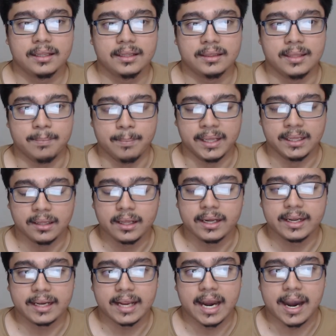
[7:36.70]
The
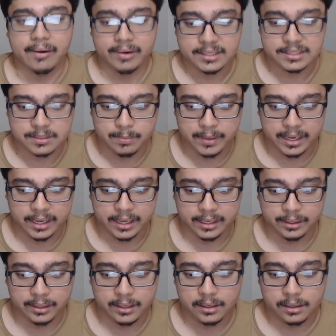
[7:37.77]
melodic
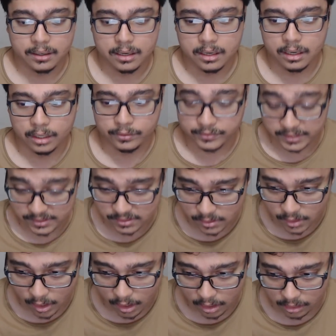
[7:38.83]
arrangement of this
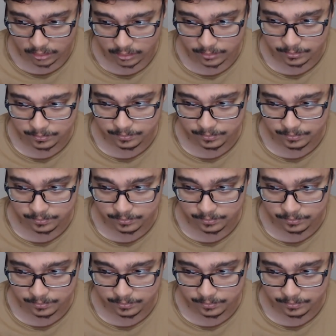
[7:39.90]
song